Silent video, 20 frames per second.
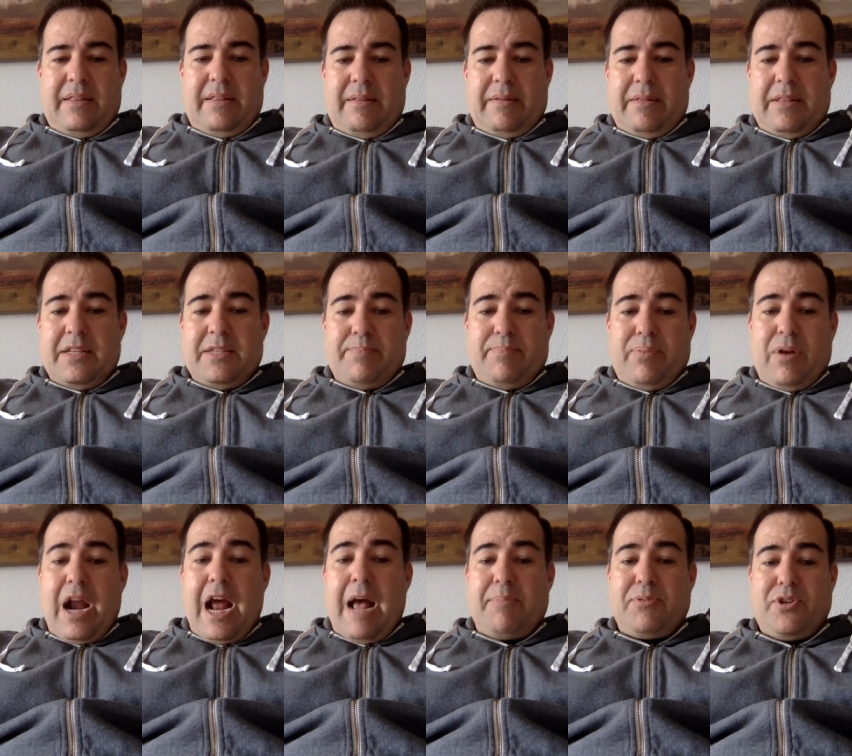this
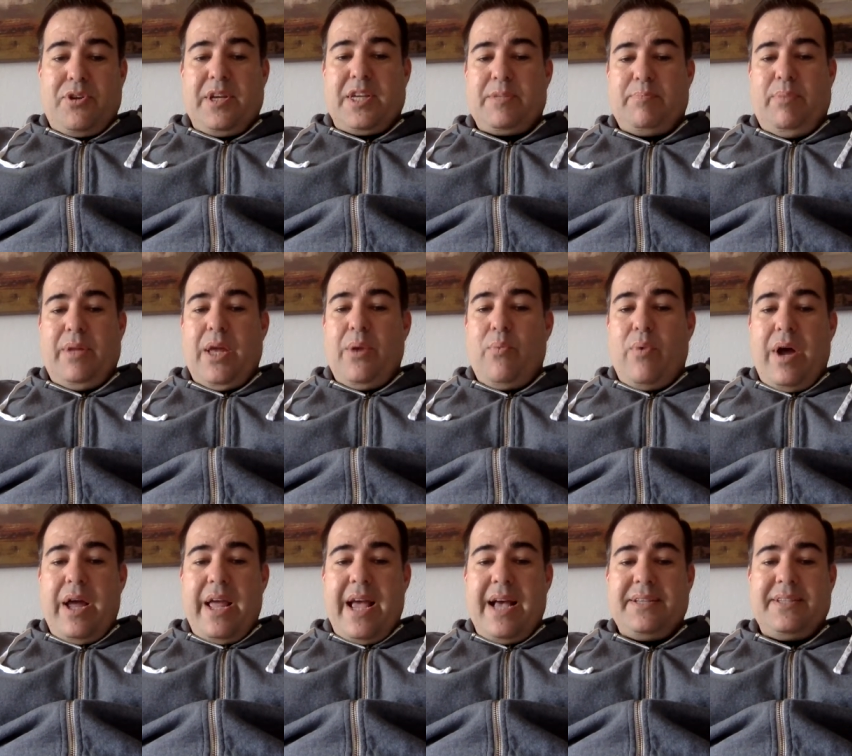perhaps could explain
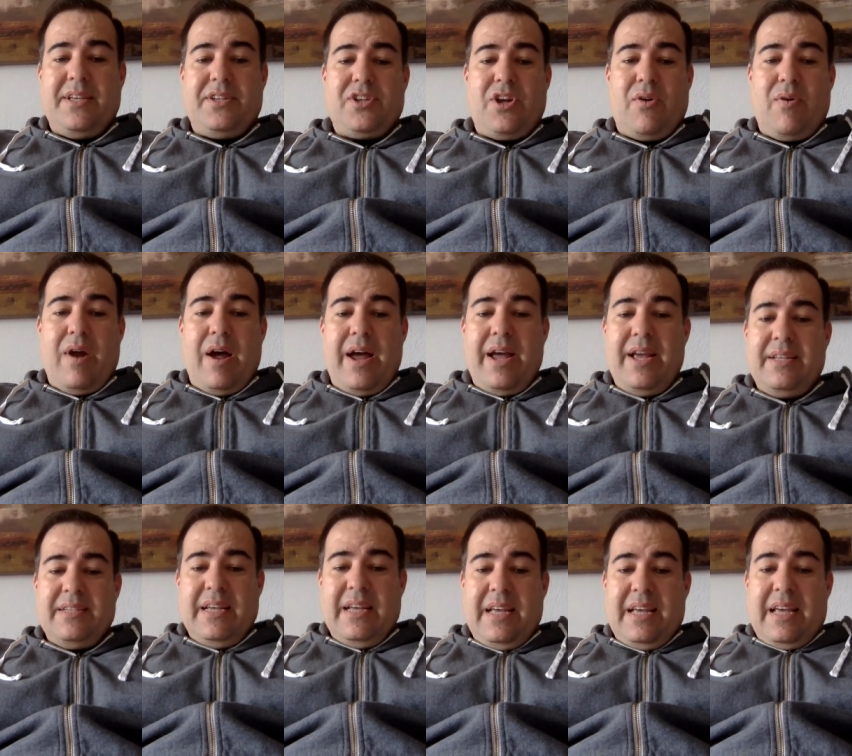why
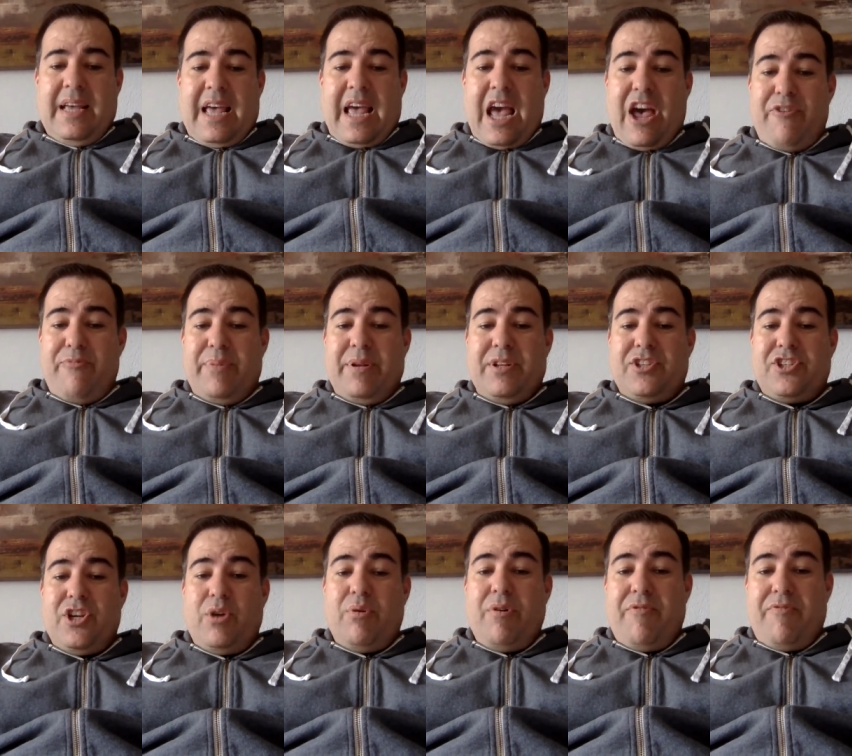SSRIs have been
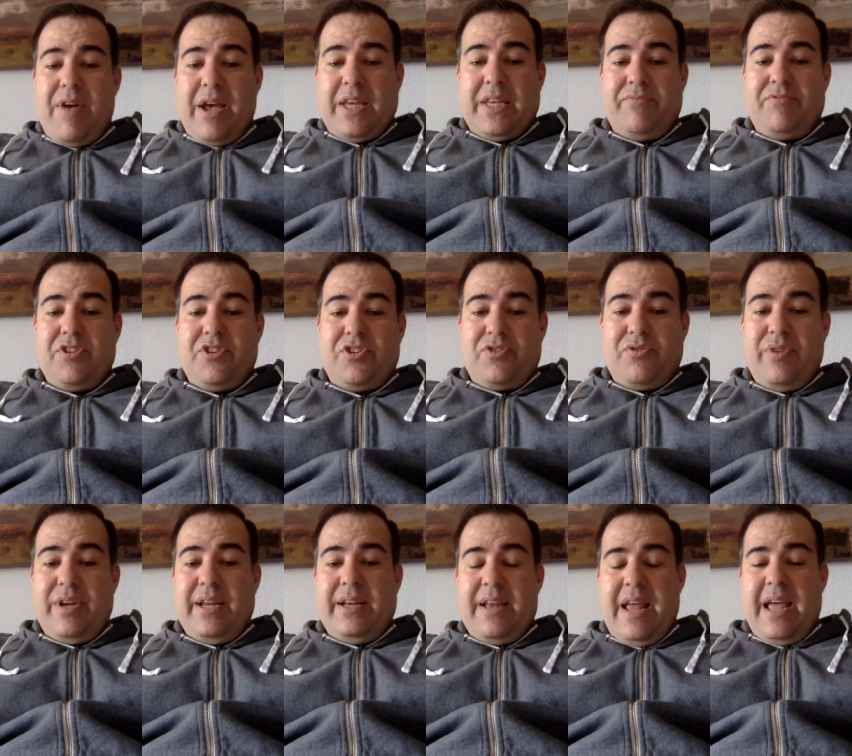so effective to
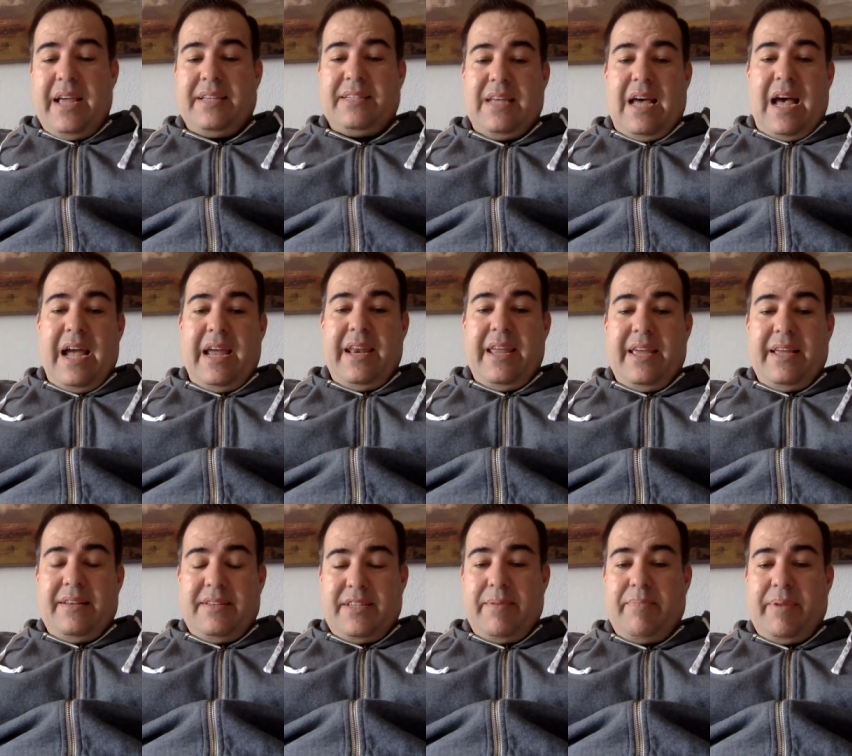treat anxiety
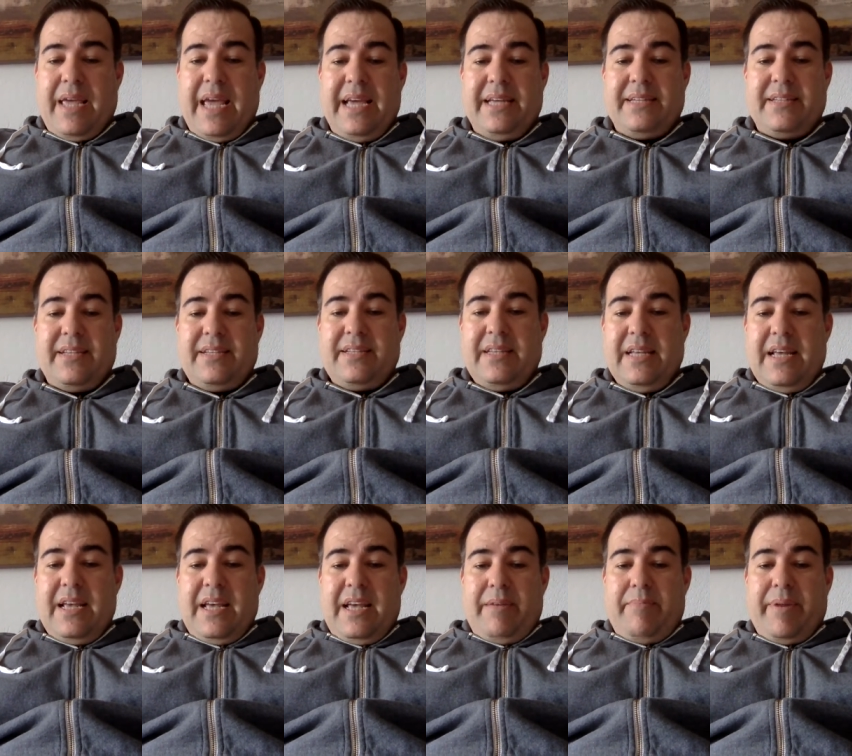in some cases,
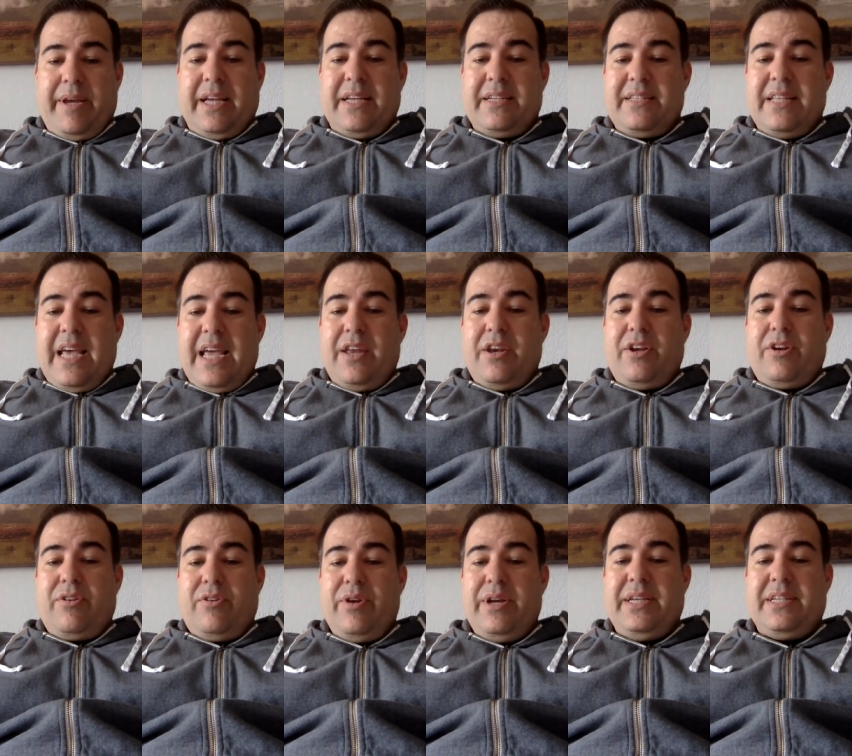because they
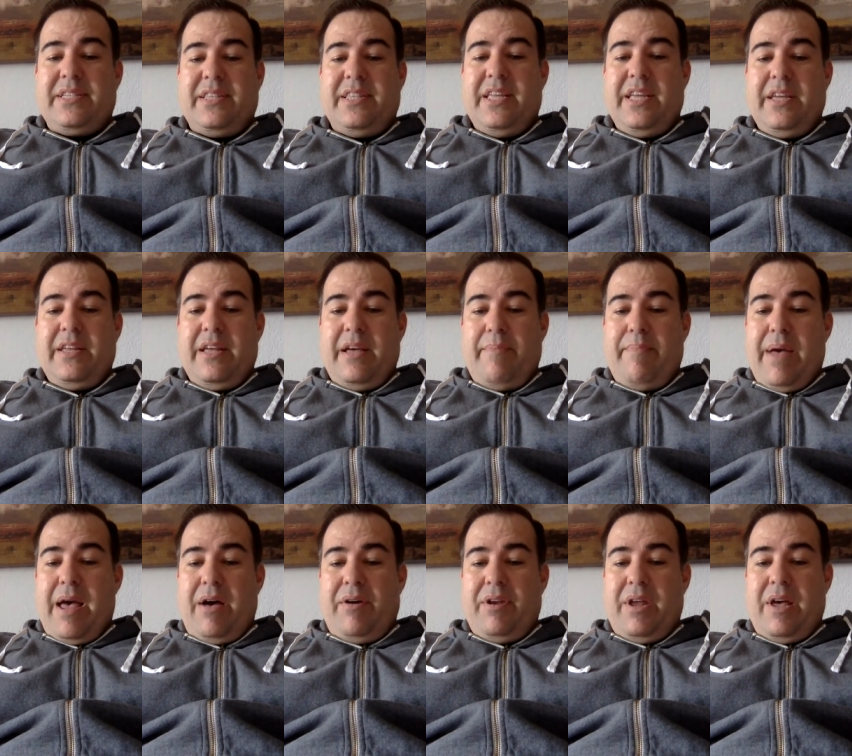increase the
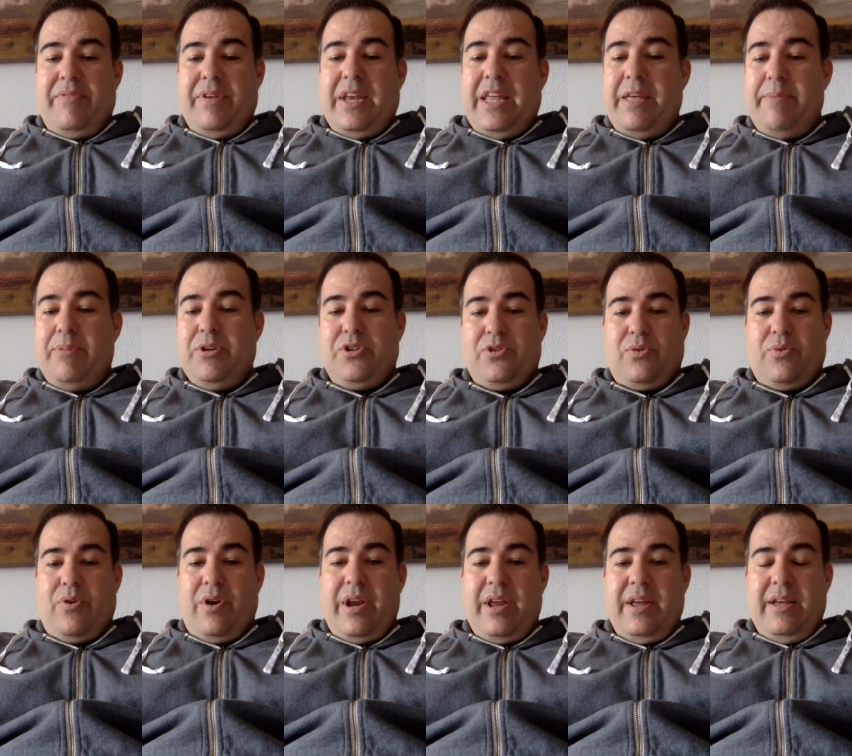amount of
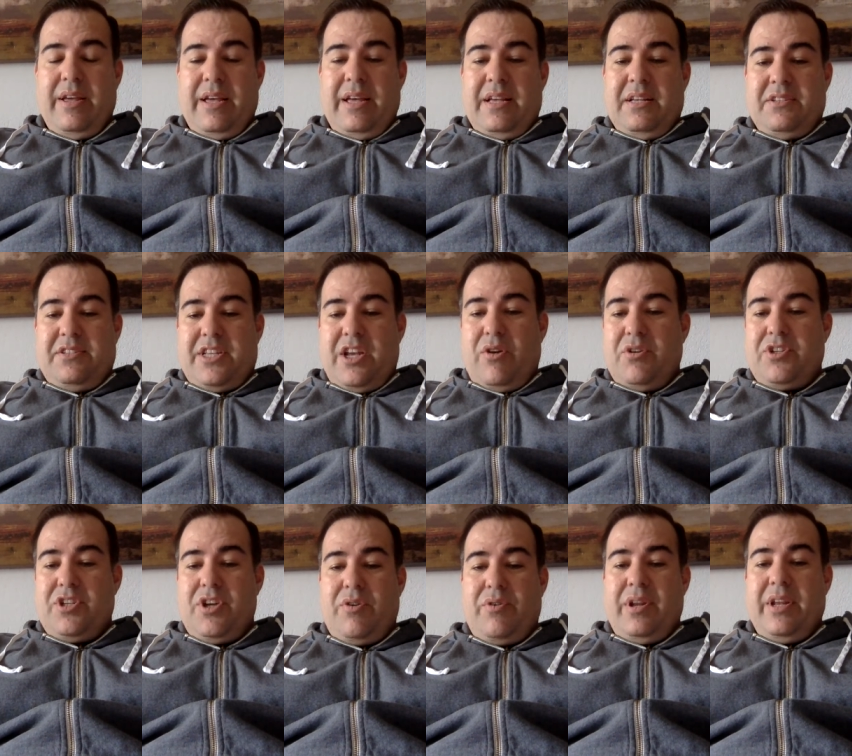inhibitory
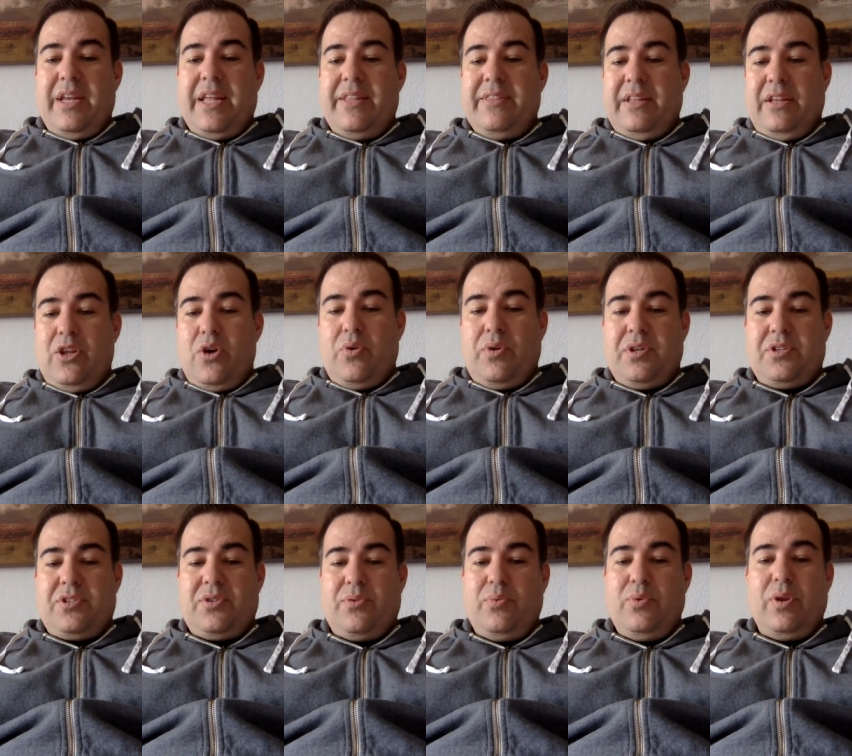serotonin in the
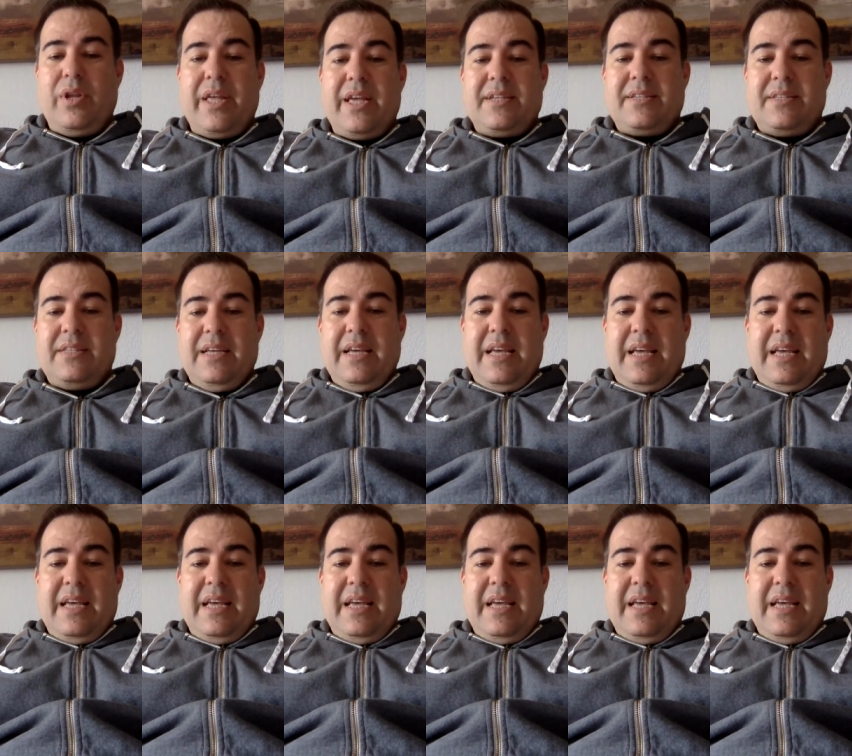locus coeruleus.